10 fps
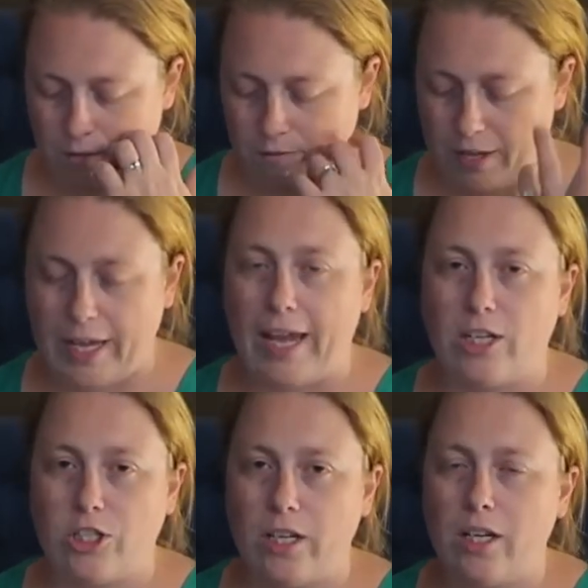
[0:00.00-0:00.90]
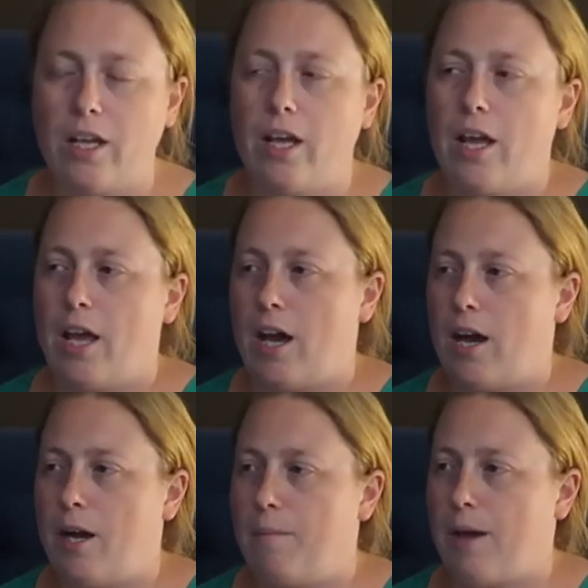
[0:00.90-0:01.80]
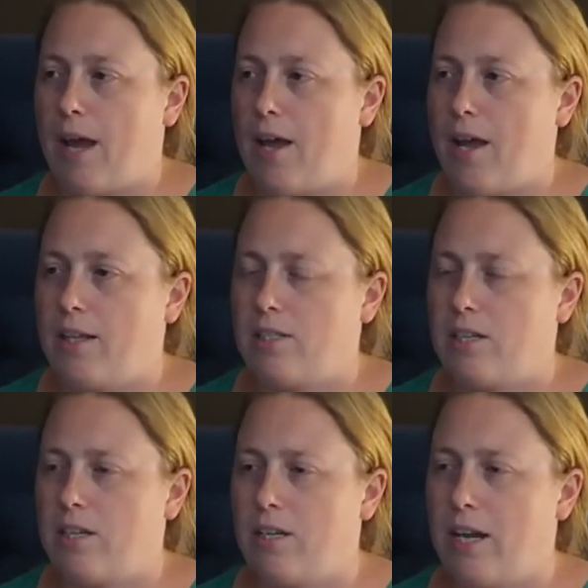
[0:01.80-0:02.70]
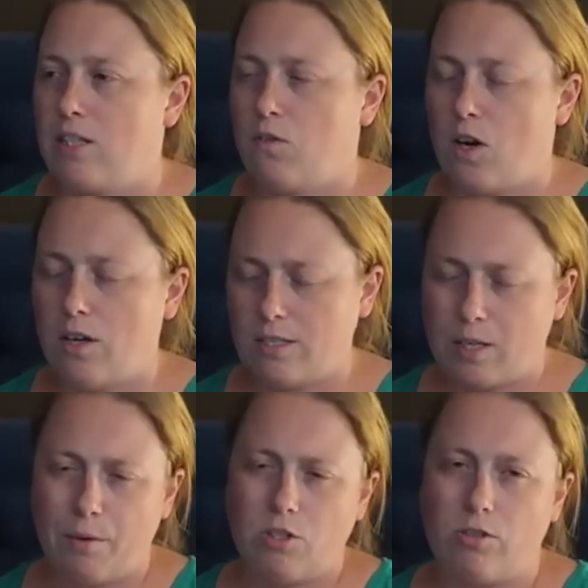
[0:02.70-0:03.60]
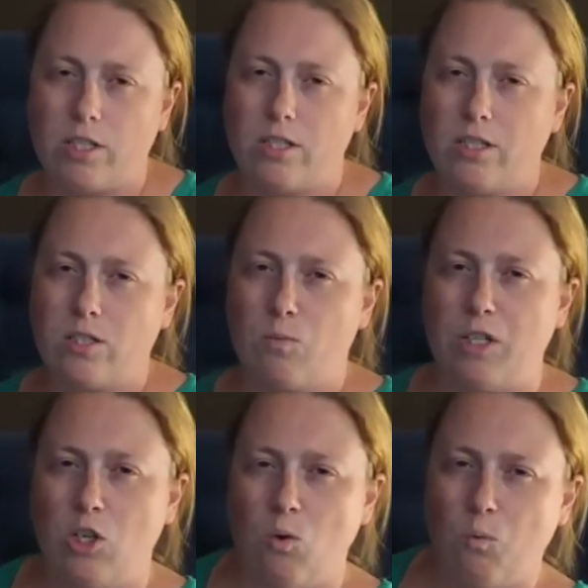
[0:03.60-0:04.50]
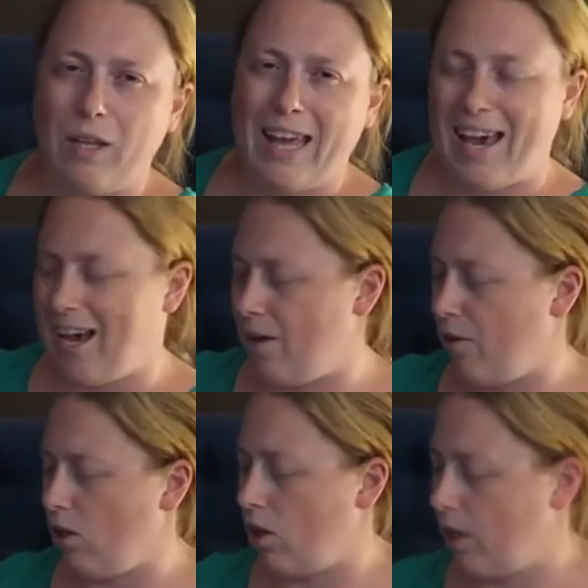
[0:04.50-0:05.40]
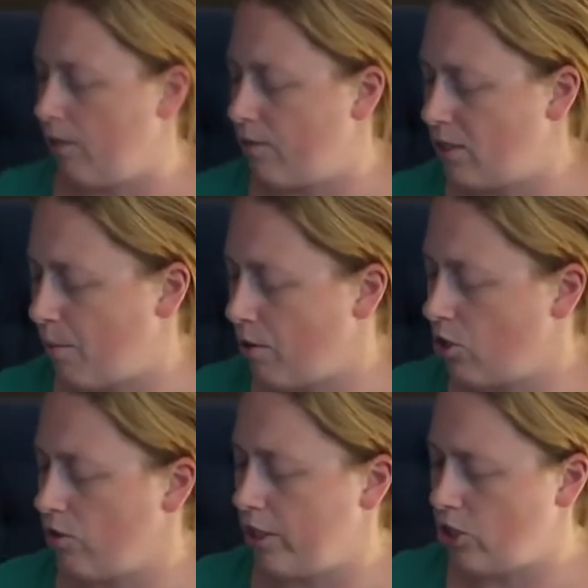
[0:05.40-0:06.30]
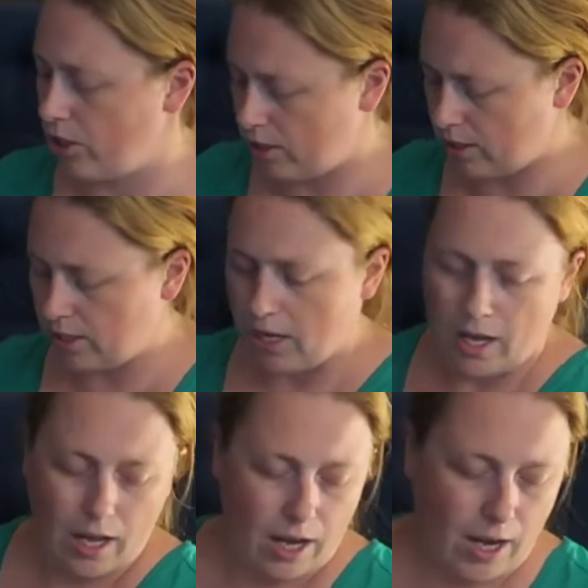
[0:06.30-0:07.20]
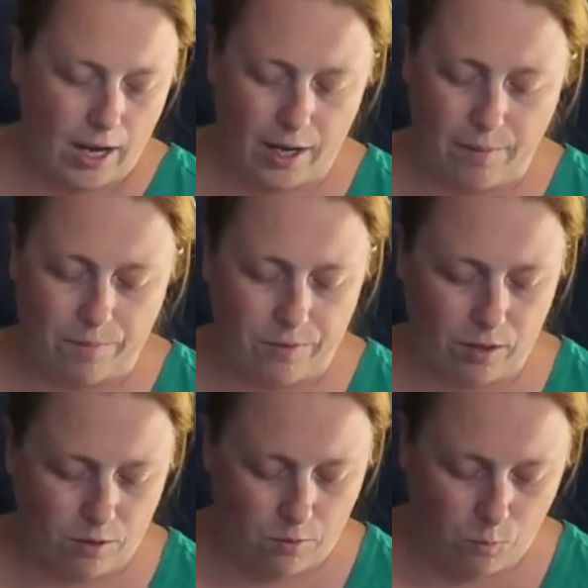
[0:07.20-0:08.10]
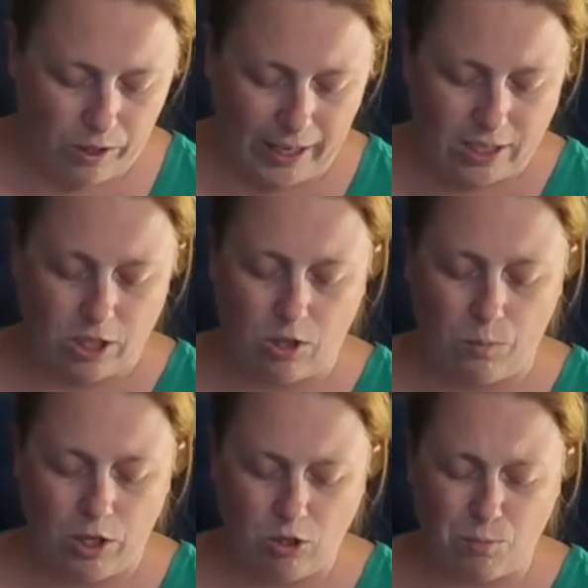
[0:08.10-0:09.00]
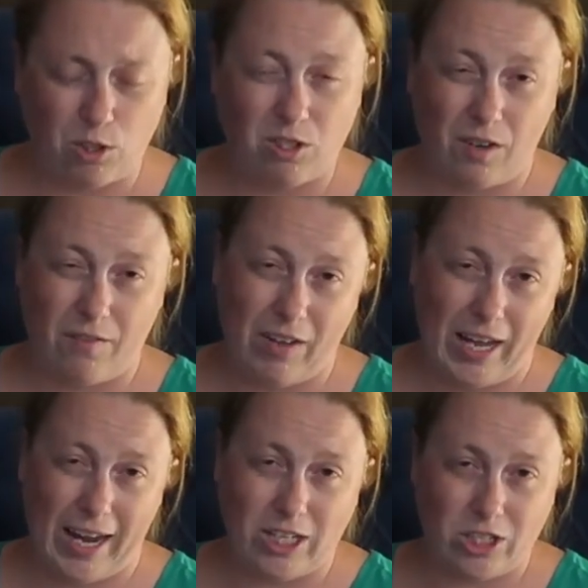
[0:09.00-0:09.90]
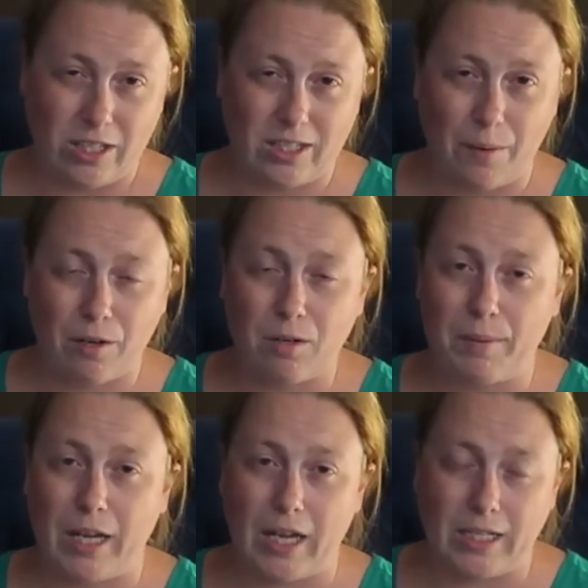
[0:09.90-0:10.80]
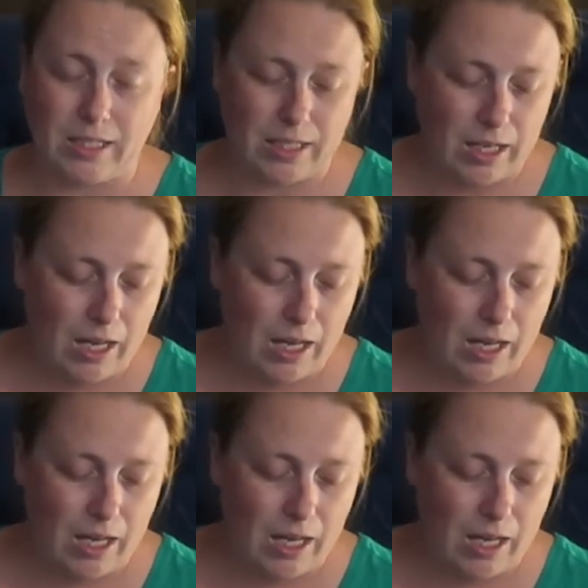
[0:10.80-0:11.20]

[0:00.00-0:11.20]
vacation. And as far as summer traditions, we don't really have a lot of summer traditions. We use most of our vacation in the summer because